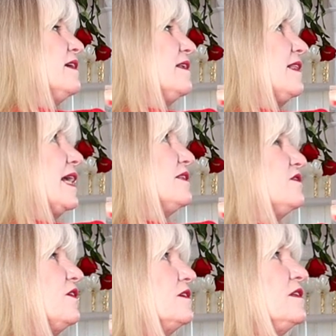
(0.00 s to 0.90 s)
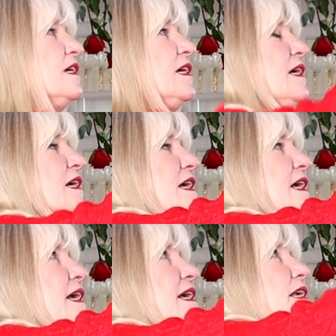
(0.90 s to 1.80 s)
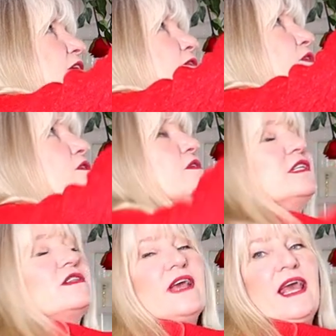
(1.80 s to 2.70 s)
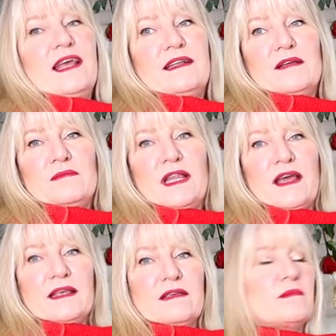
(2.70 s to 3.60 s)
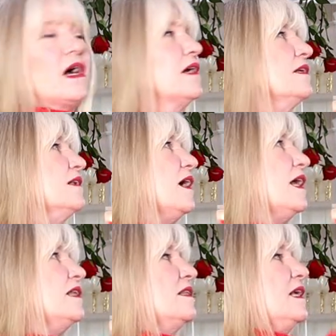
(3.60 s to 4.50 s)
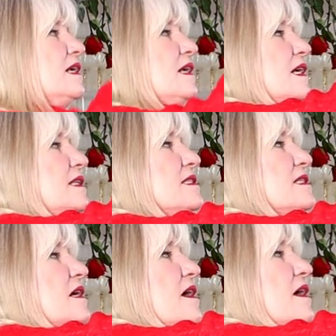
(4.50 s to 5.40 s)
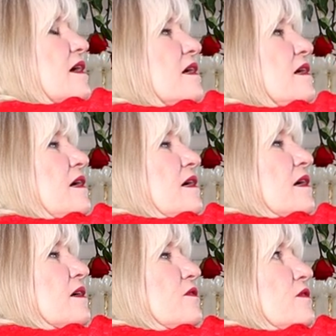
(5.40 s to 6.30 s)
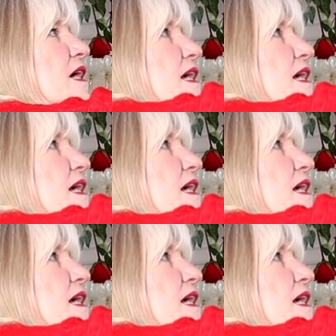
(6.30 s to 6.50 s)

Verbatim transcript: the lantern. Uh, if you're going to hang them like mine, I think it's a good